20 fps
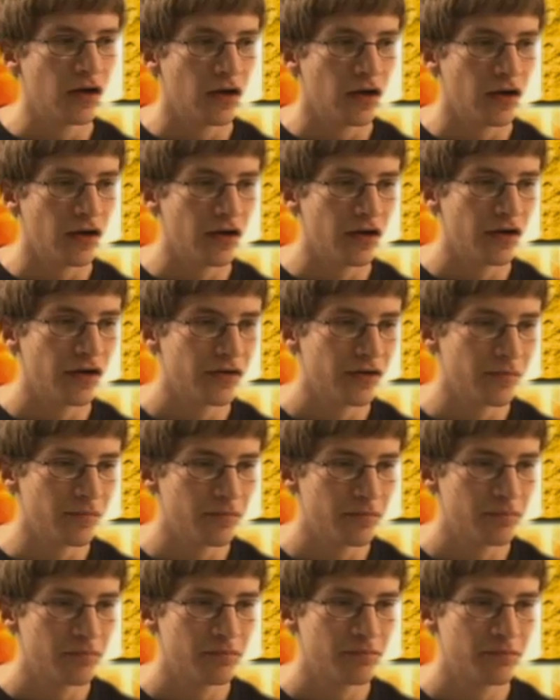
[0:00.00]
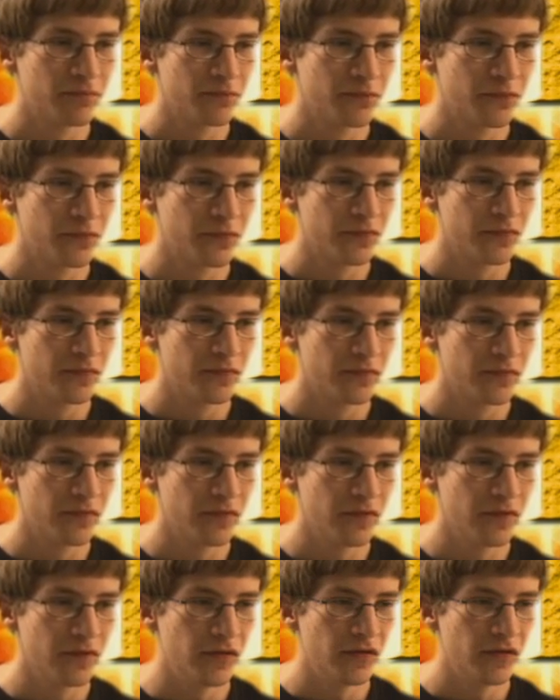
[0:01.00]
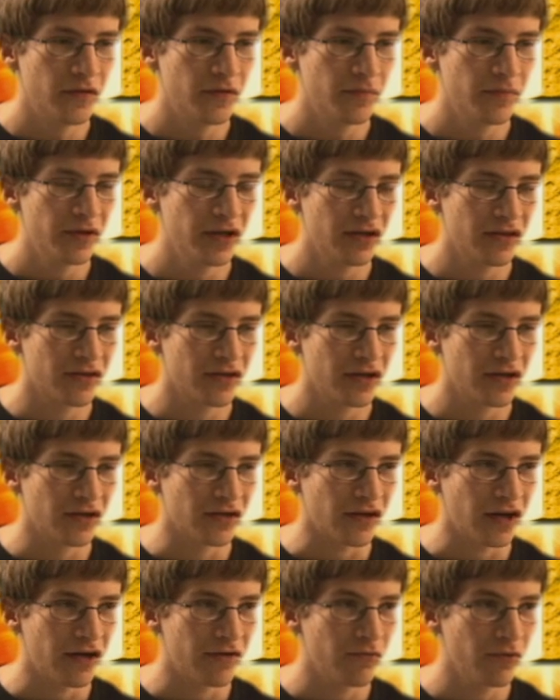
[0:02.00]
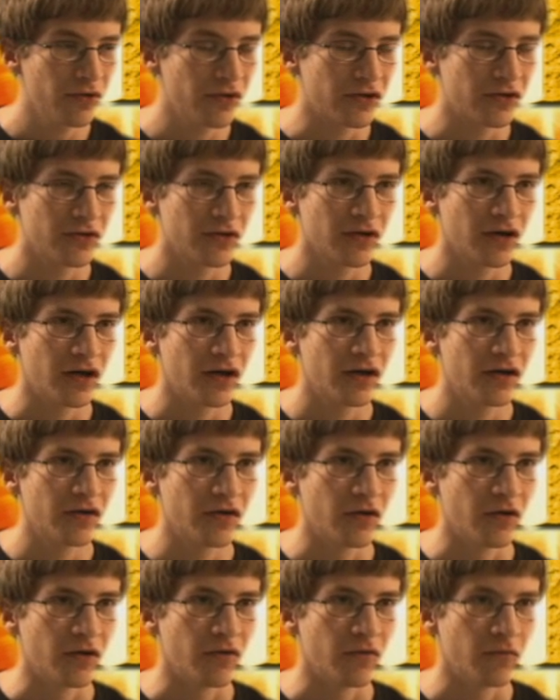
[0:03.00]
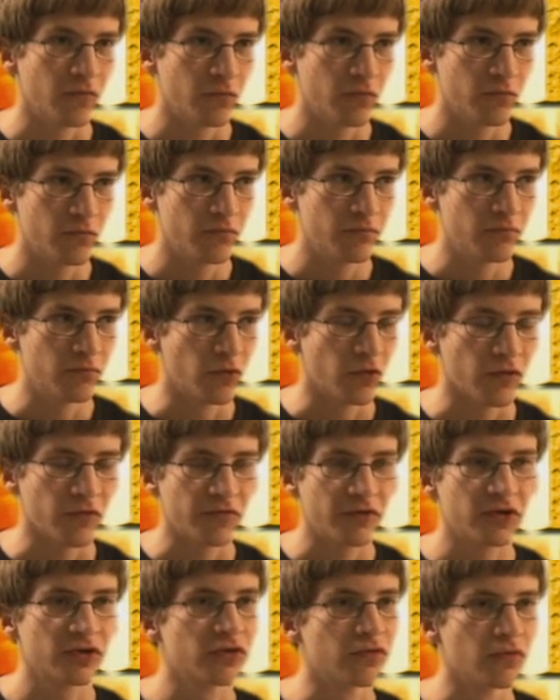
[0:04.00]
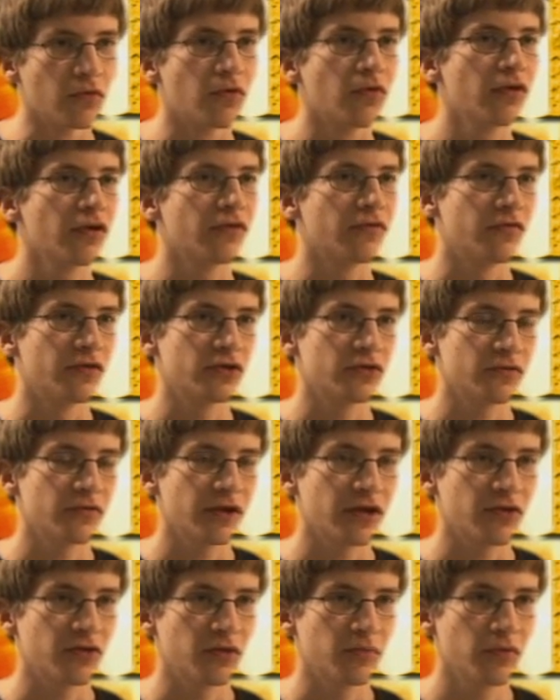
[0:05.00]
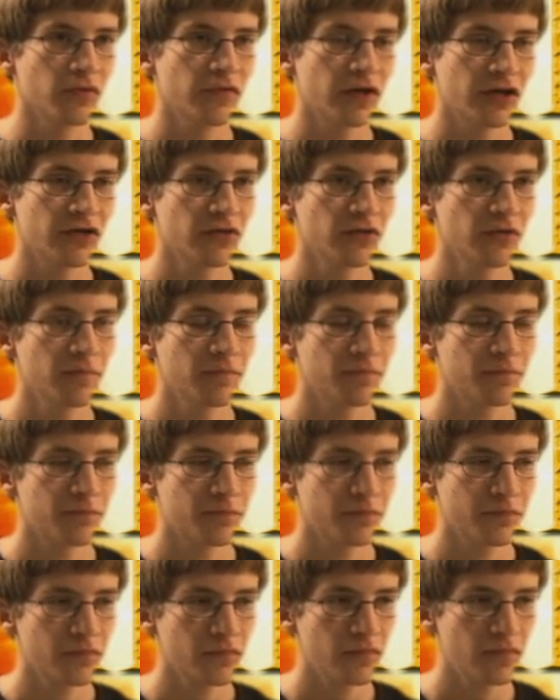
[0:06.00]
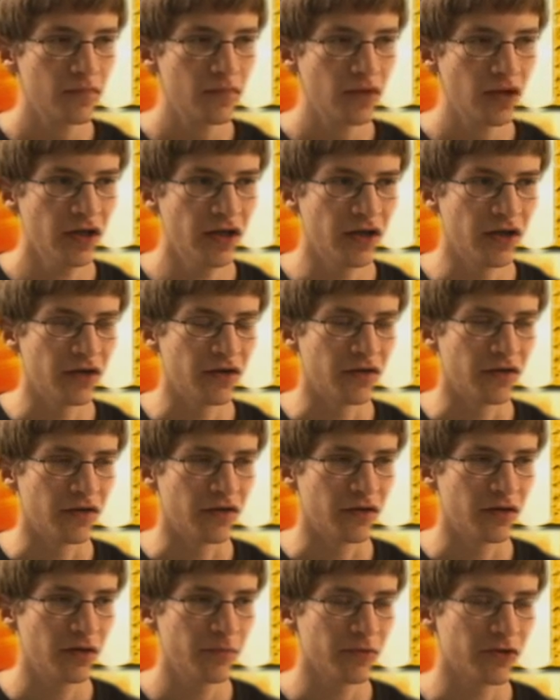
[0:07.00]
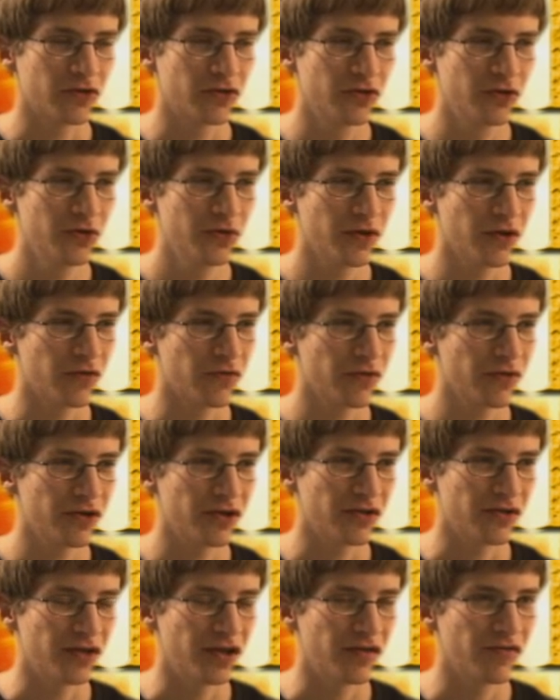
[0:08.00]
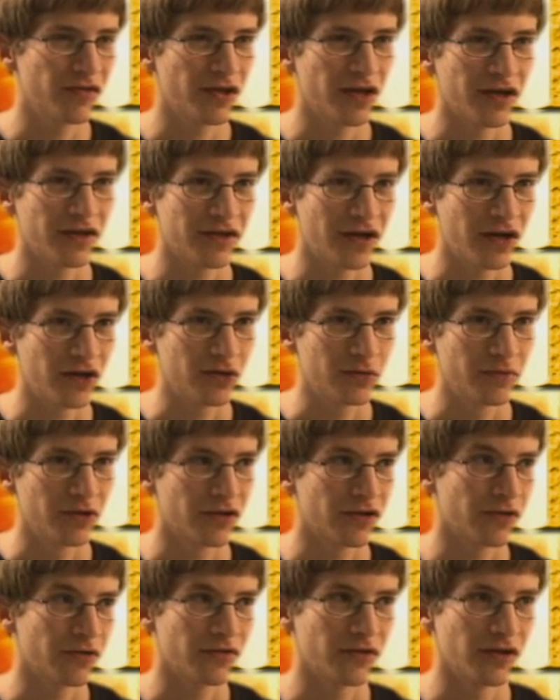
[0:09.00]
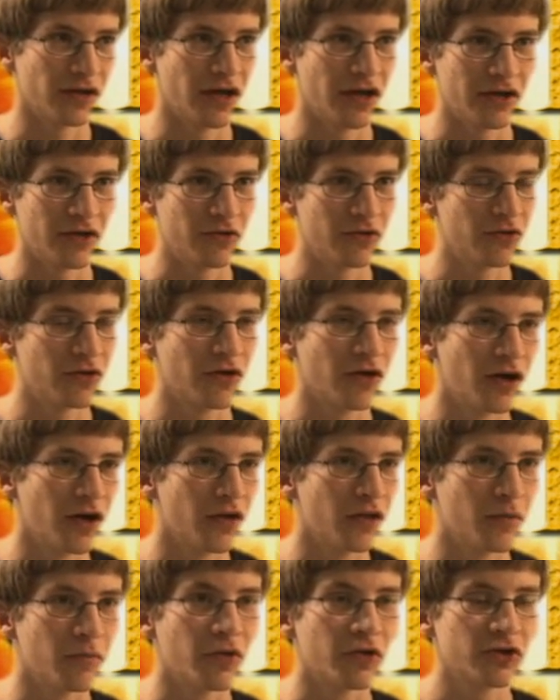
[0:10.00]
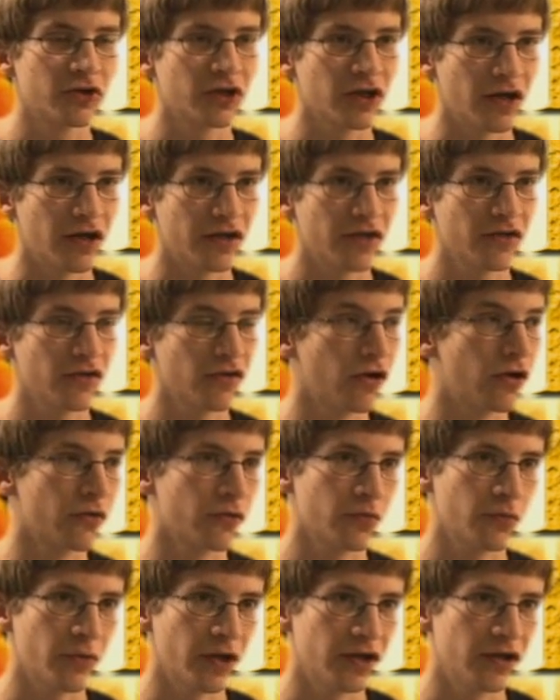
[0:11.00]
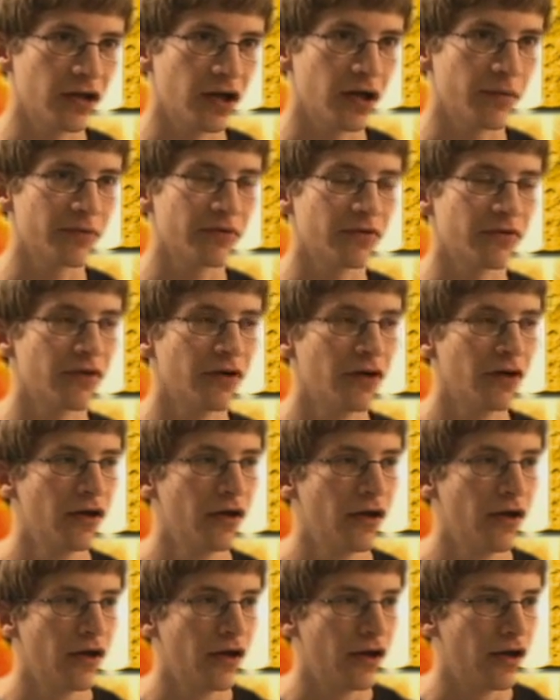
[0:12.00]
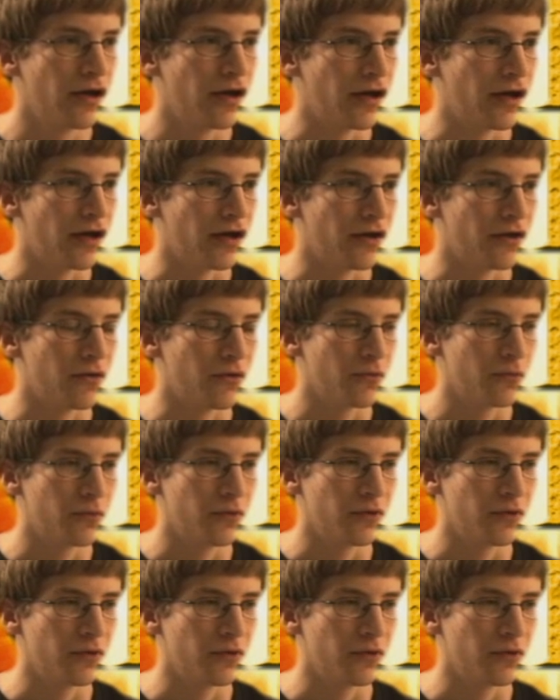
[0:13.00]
The big thing is I really took on a more official role as a visual effects supervisor. And number two, I was really just given that title because I was the guy who took on the most shots along with Wade Copson. And